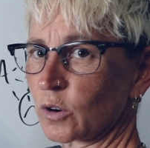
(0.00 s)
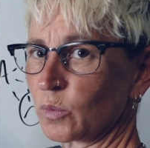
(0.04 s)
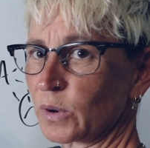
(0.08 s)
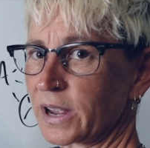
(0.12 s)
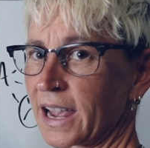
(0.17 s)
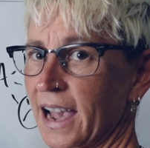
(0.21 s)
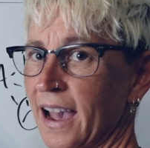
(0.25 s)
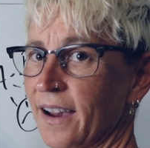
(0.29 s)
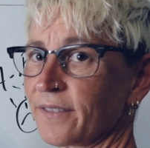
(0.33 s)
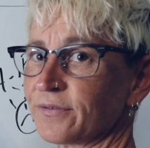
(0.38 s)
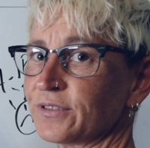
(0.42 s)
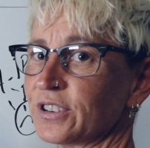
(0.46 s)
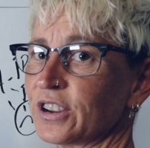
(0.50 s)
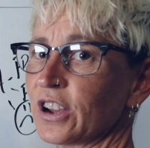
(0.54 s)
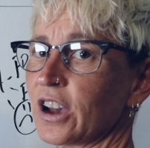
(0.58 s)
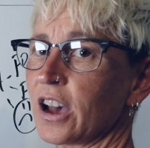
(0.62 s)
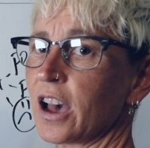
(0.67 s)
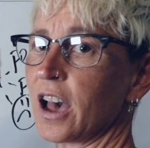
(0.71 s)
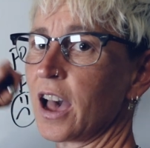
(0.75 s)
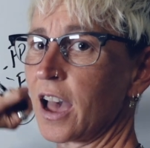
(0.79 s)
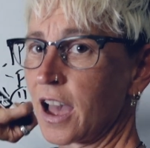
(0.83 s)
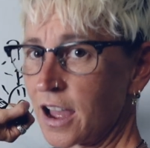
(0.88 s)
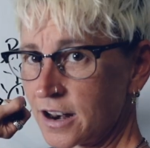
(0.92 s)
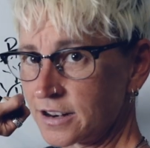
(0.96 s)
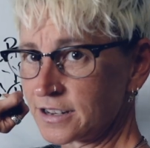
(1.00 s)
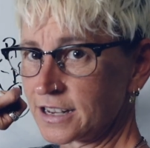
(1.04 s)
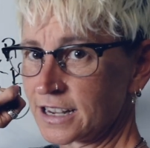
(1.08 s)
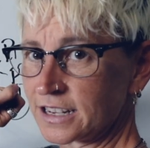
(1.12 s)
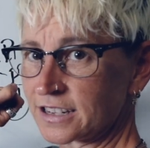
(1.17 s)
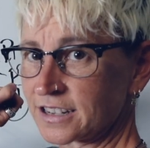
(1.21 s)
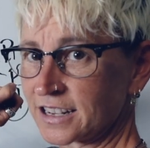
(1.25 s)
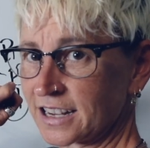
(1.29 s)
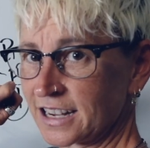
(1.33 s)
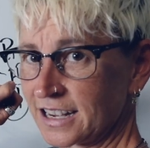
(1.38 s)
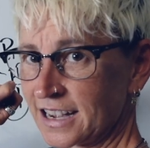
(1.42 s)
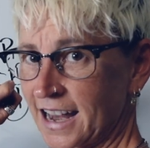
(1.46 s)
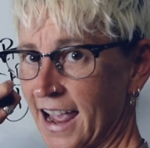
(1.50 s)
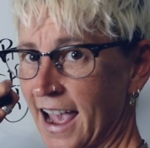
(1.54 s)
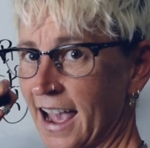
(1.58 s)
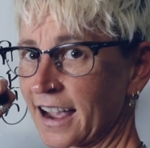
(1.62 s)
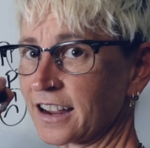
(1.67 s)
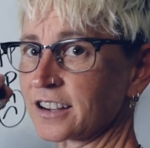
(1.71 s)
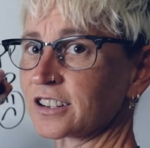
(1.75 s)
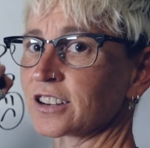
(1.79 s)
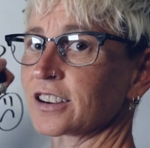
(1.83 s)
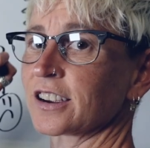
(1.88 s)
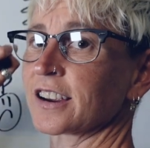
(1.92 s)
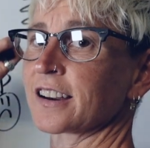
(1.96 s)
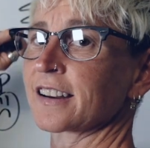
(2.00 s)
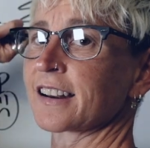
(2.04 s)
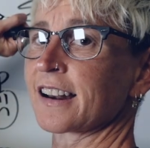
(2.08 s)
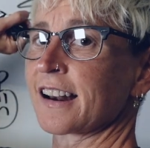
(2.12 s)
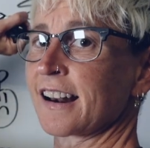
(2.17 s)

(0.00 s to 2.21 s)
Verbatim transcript: we have to disconnect,